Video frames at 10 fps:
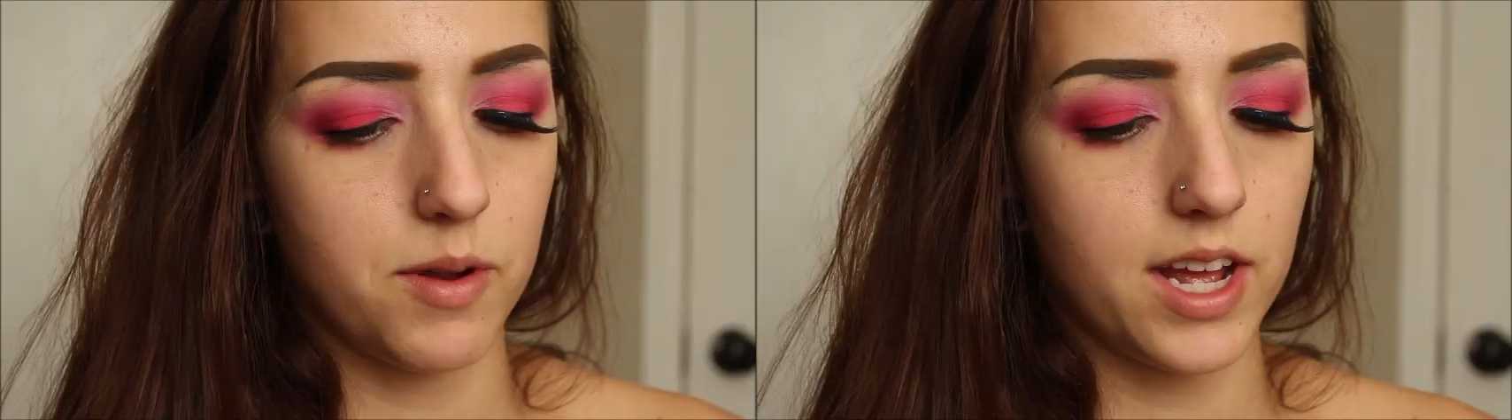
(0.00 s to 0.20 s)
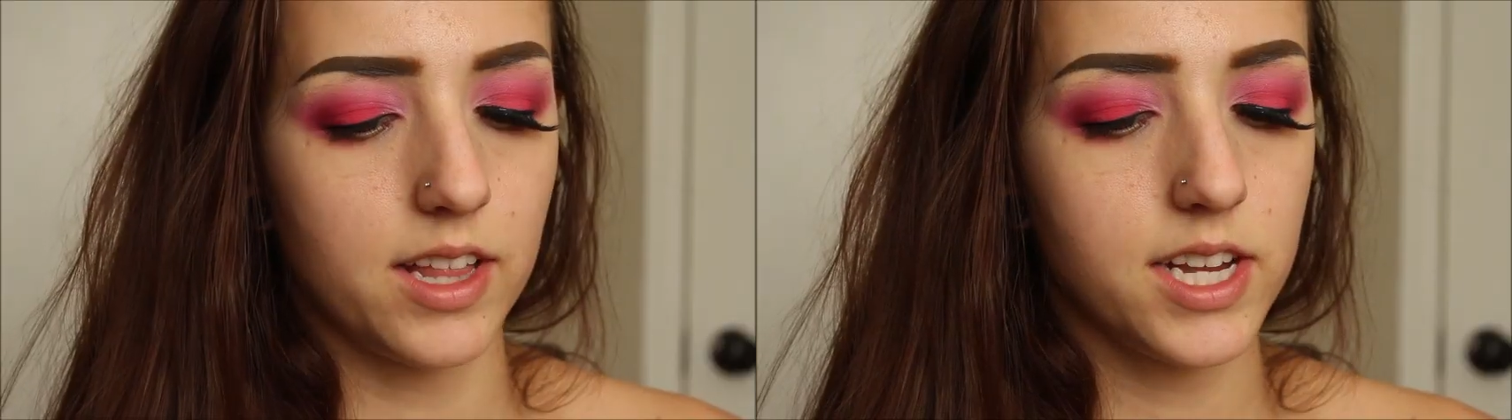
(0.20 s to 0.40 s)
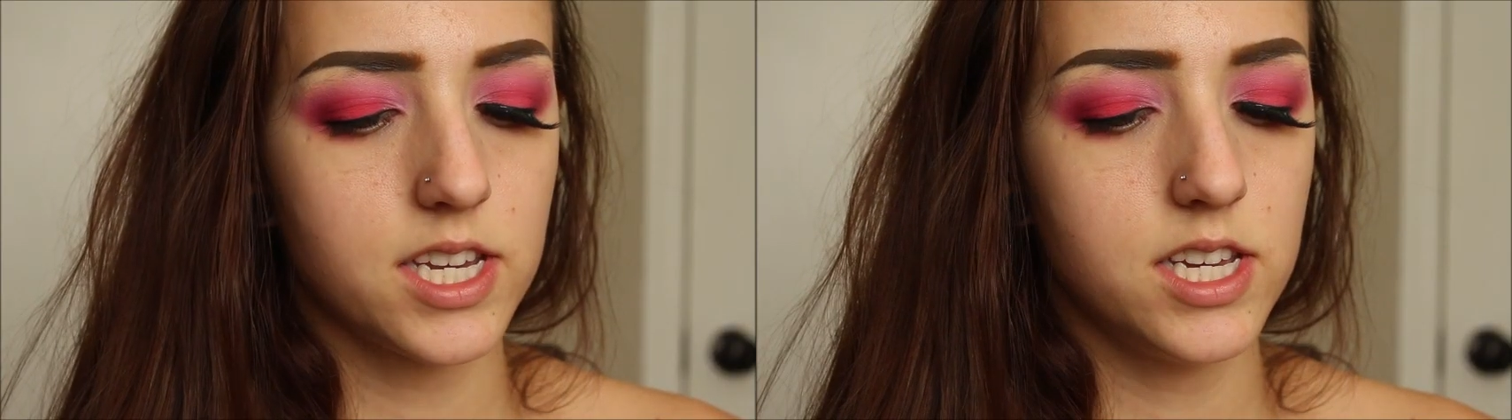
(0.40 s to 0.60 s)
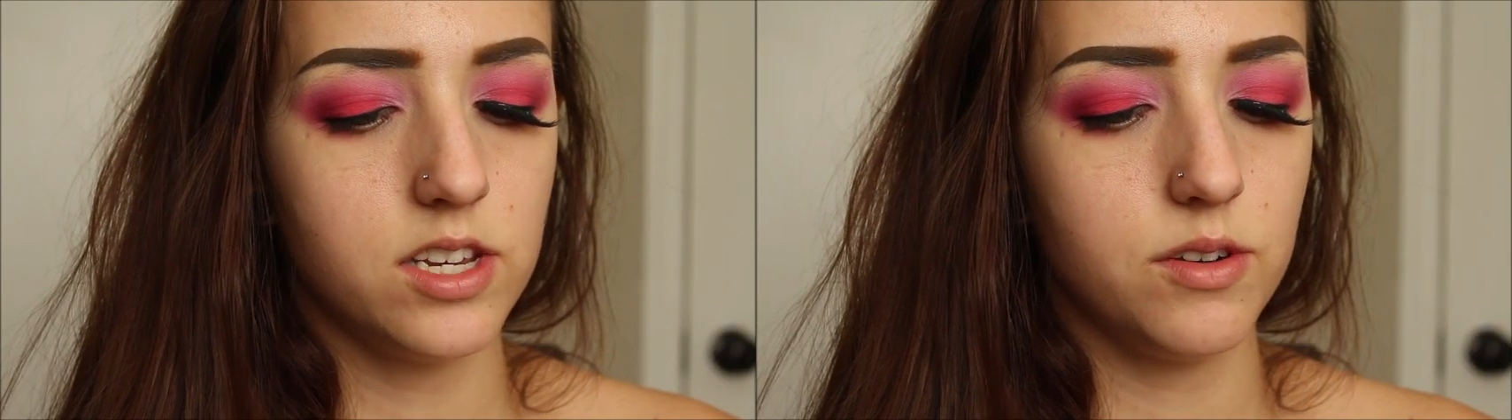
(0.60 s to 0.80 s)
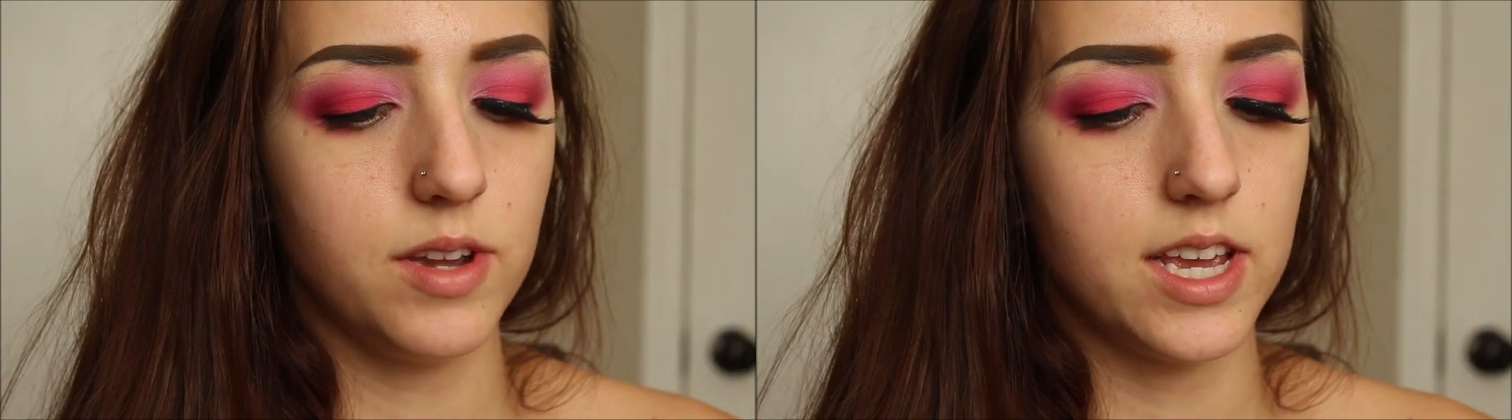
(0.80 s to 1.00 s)
what I like to
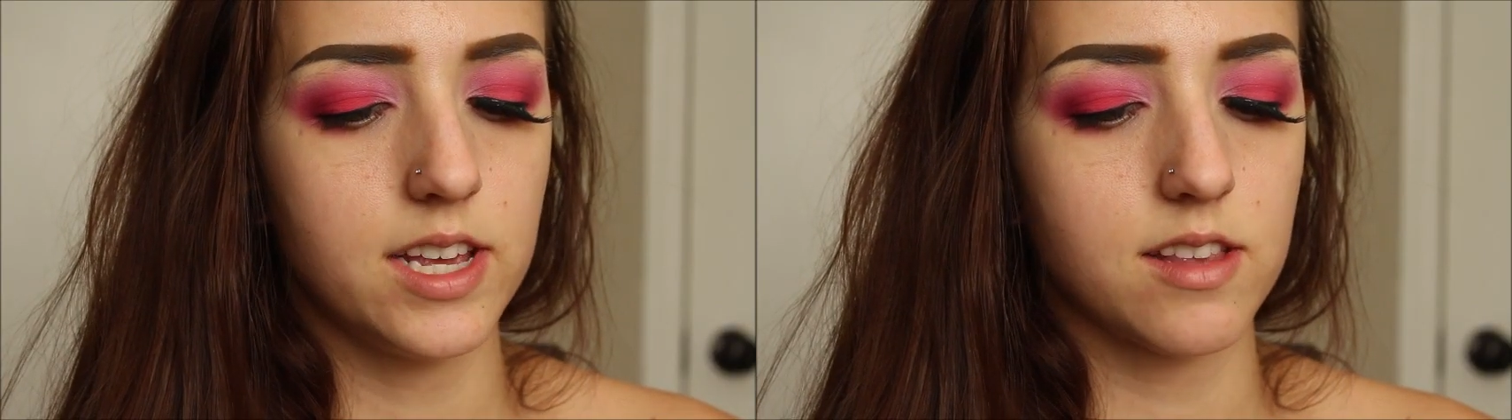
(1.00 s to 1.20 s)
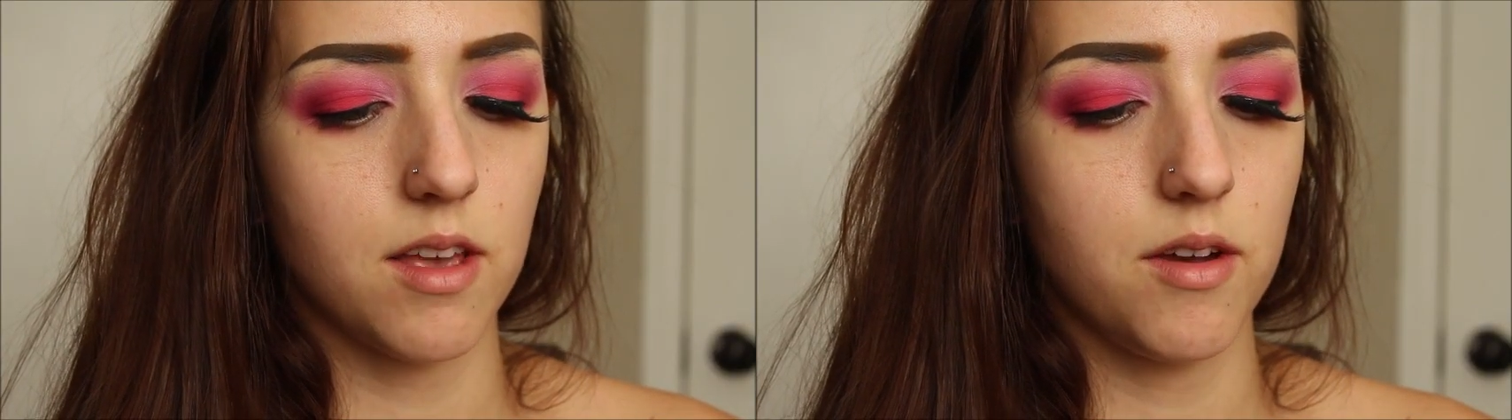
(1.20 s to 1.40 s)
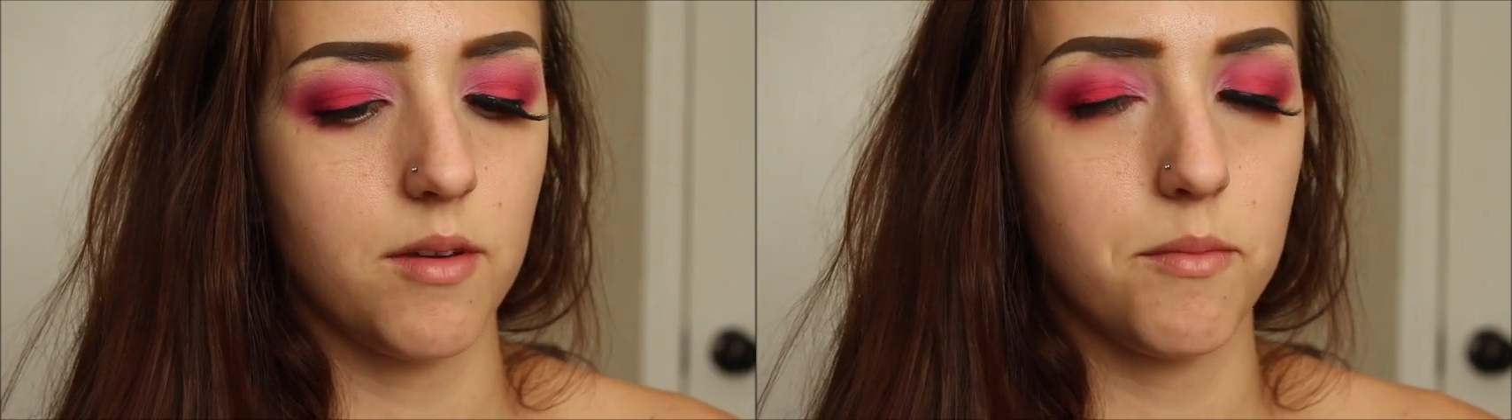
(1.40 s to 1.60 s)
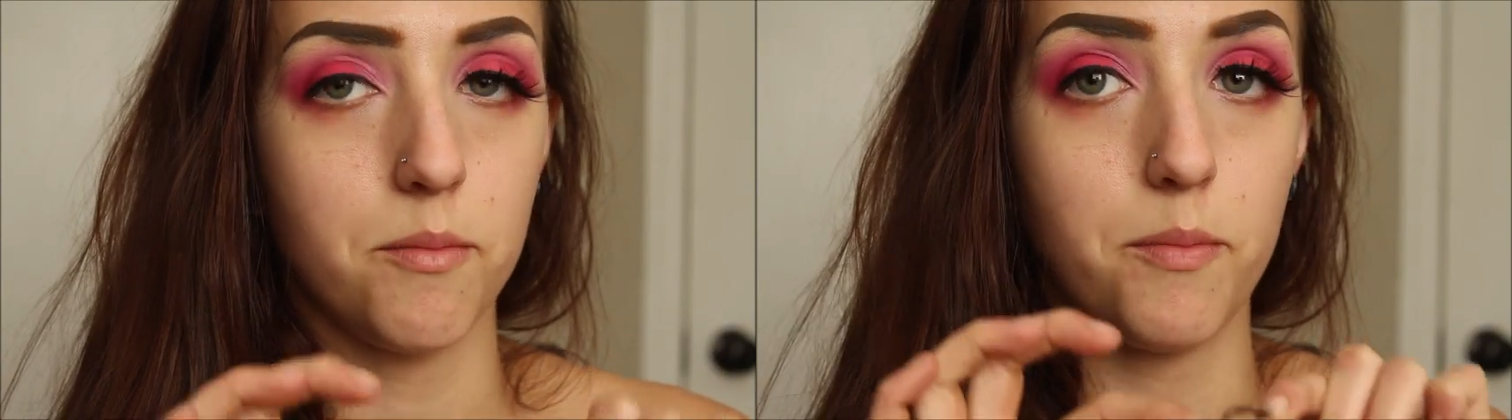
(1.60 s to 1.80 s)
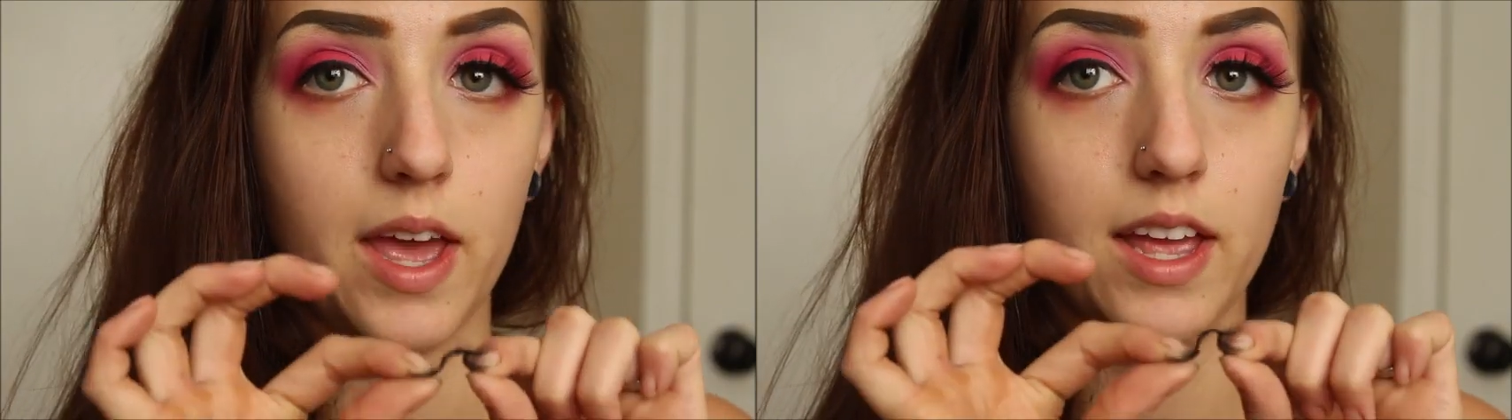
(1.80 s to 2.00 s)
do is
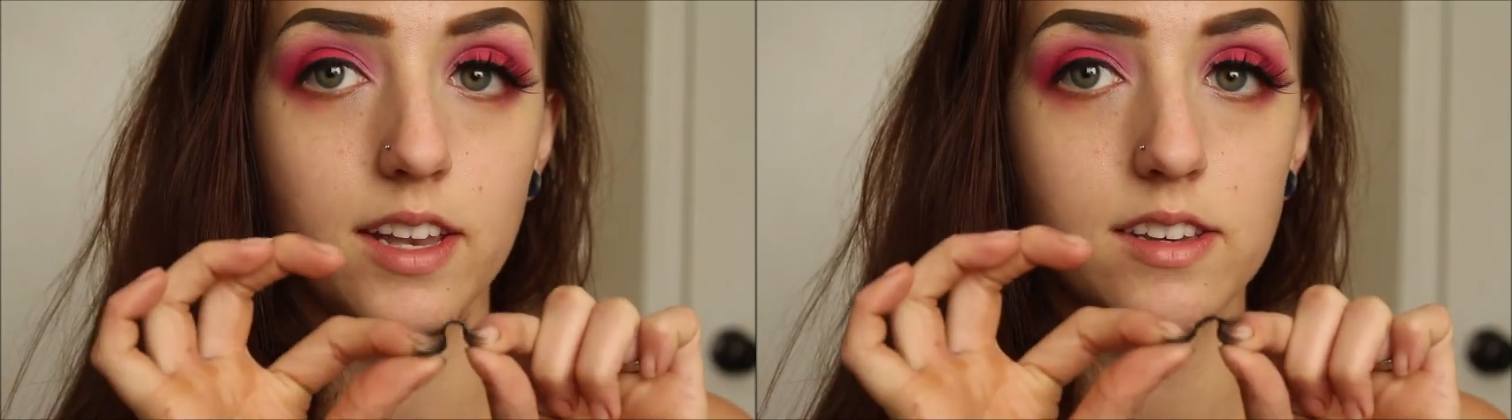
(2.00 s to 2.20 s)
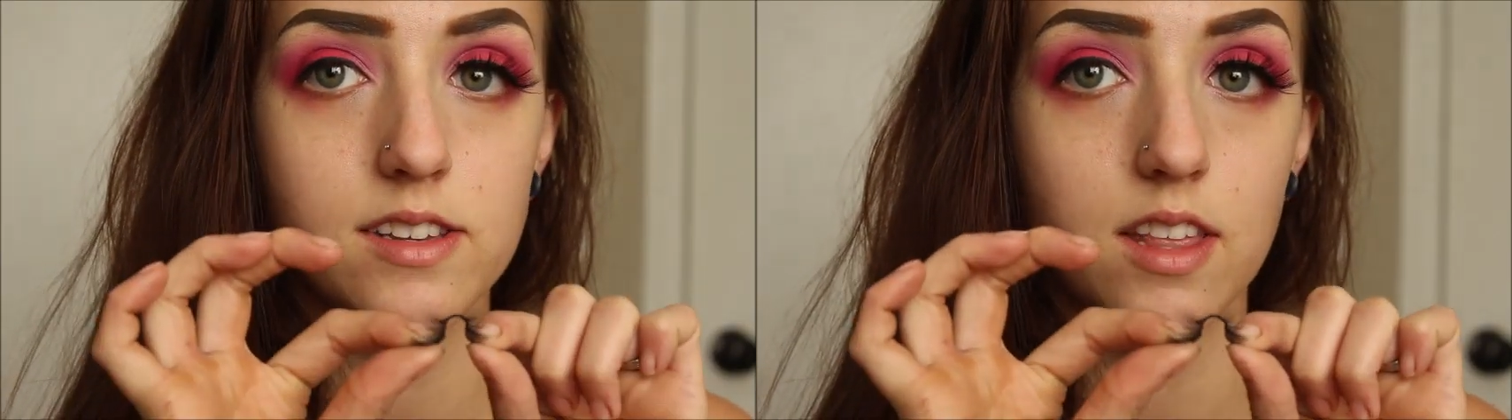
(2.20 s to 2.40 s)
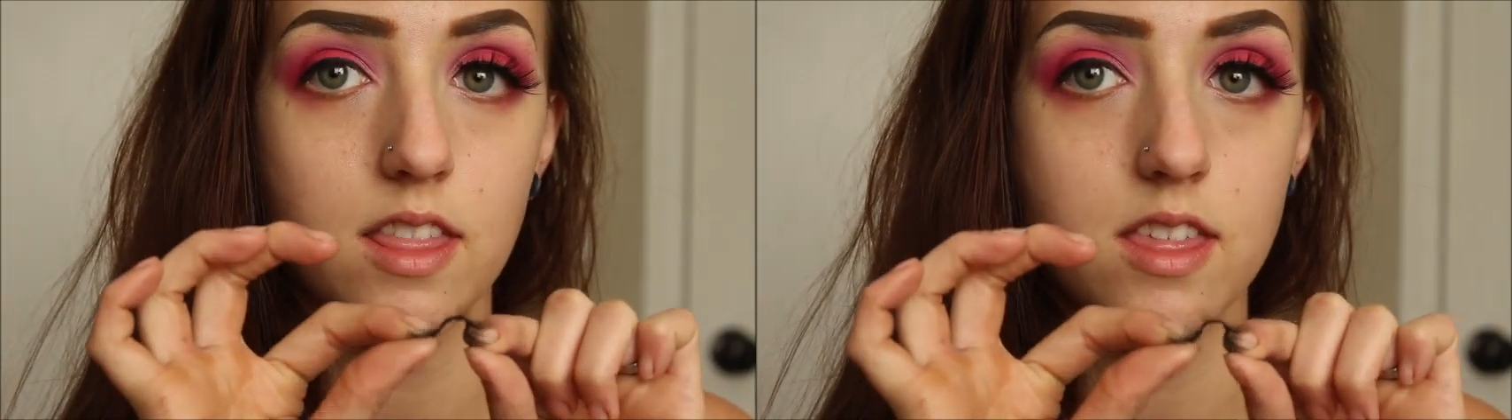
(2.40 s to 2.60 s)
bend